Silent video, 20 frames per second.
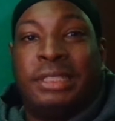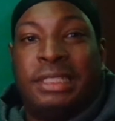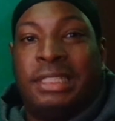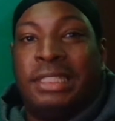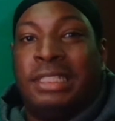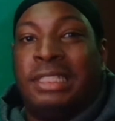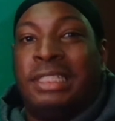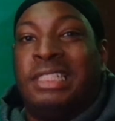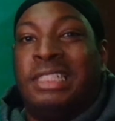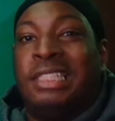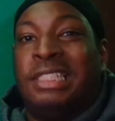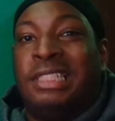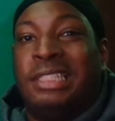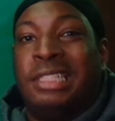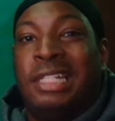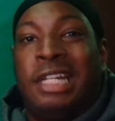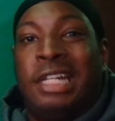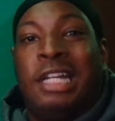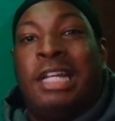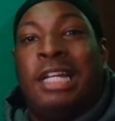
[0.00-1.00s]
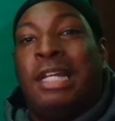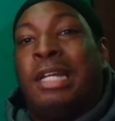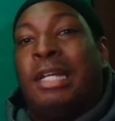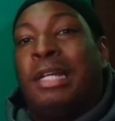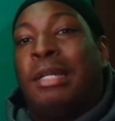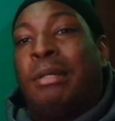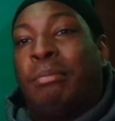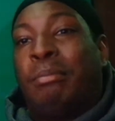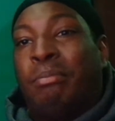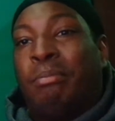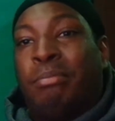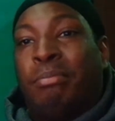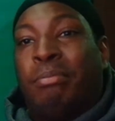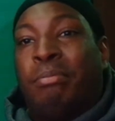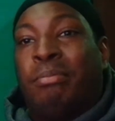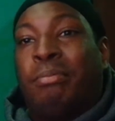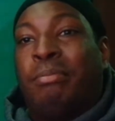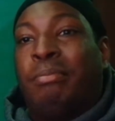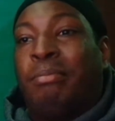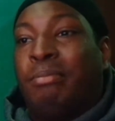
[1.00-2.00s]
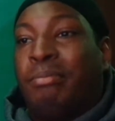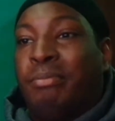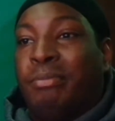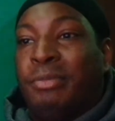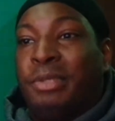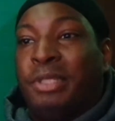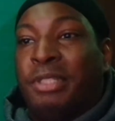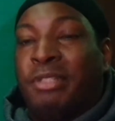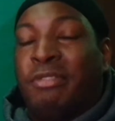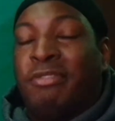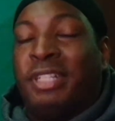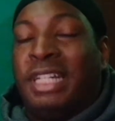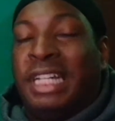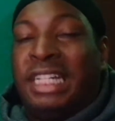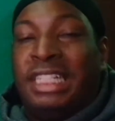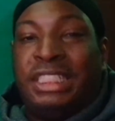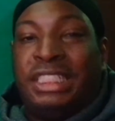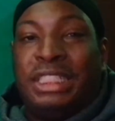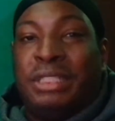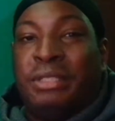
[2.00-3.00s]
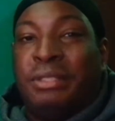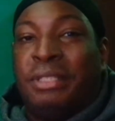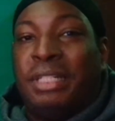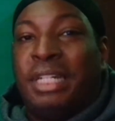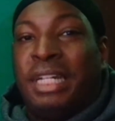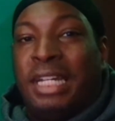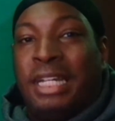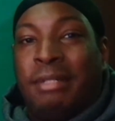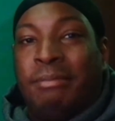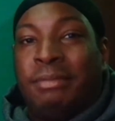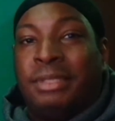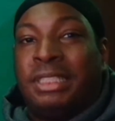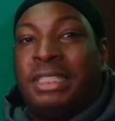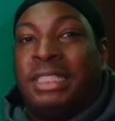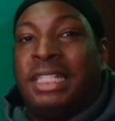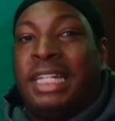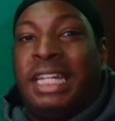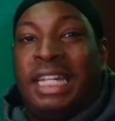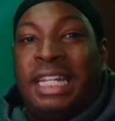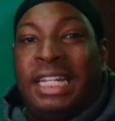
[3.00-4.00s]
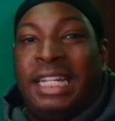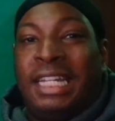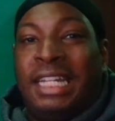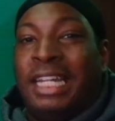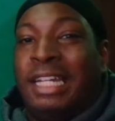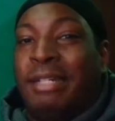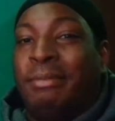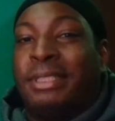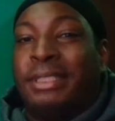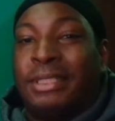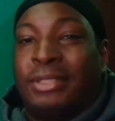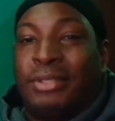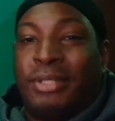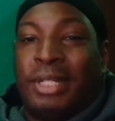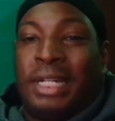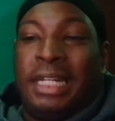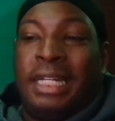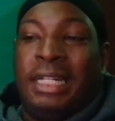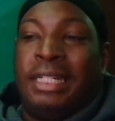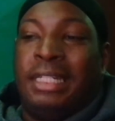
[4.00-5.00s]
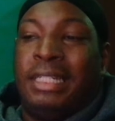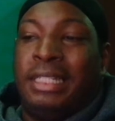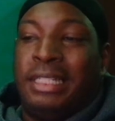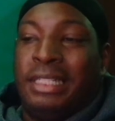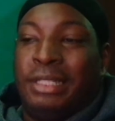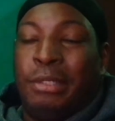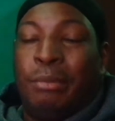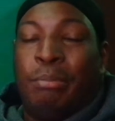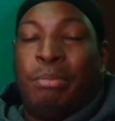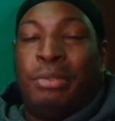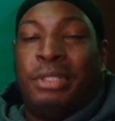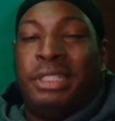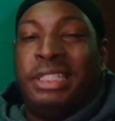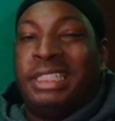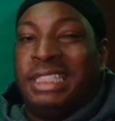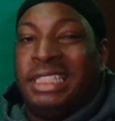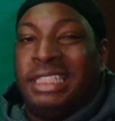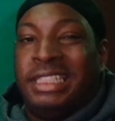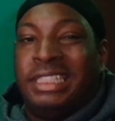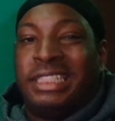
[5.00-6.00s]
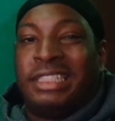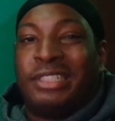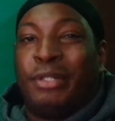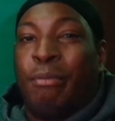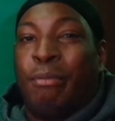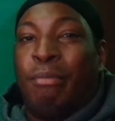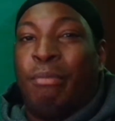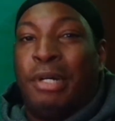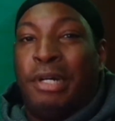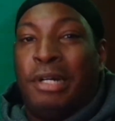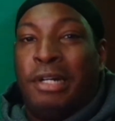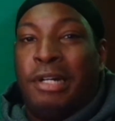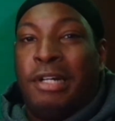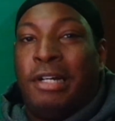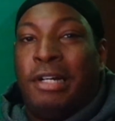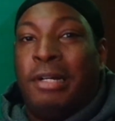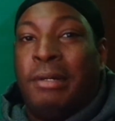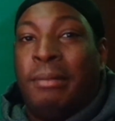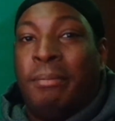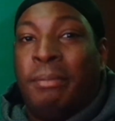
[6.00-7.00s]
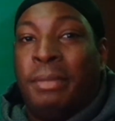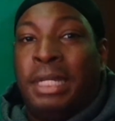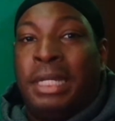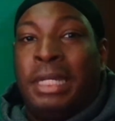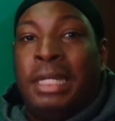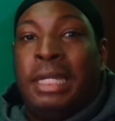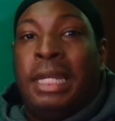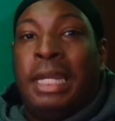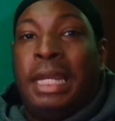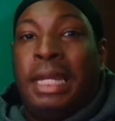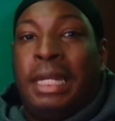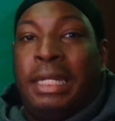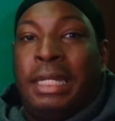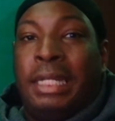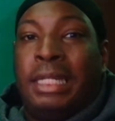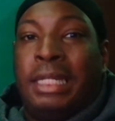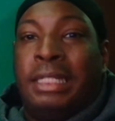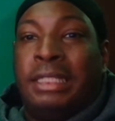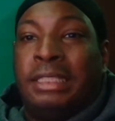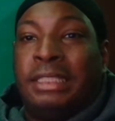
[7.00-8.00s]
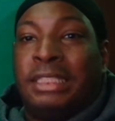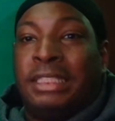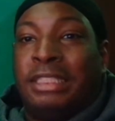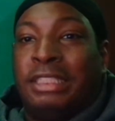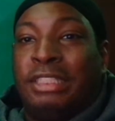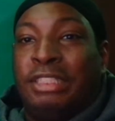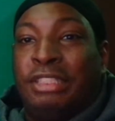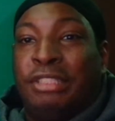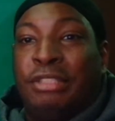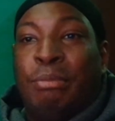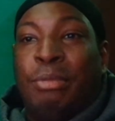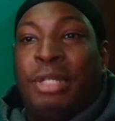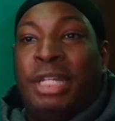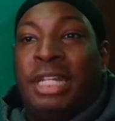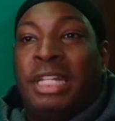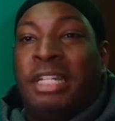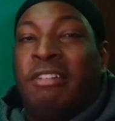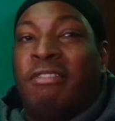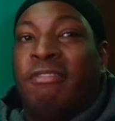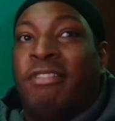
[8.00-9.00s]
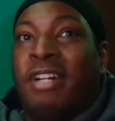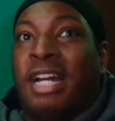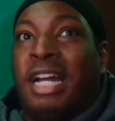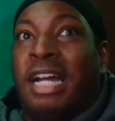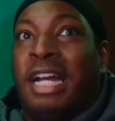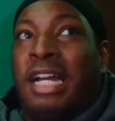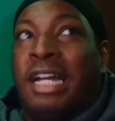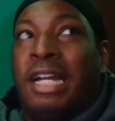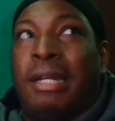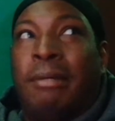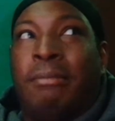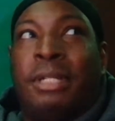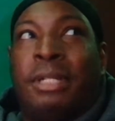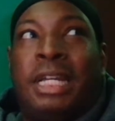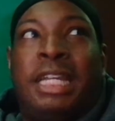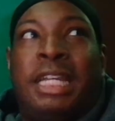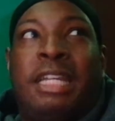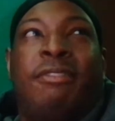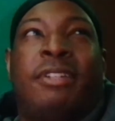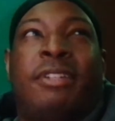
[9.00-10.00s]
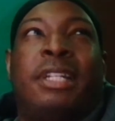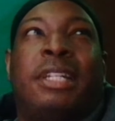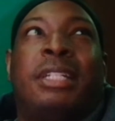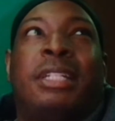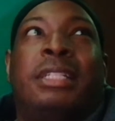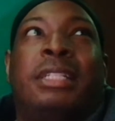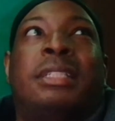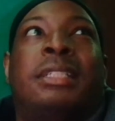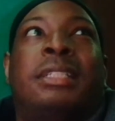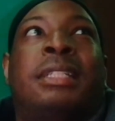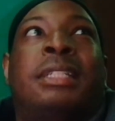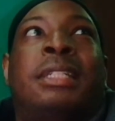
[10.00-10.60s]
good, your fellatio game is good, head game is great, your pussy is so bomb, and then just you being a vibe. Not even